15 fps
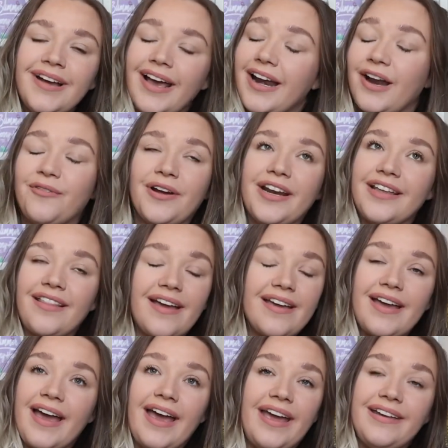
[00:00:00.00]
And I read it
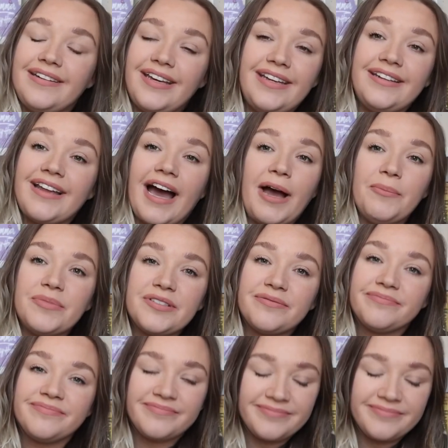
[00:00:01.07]
like 18 times.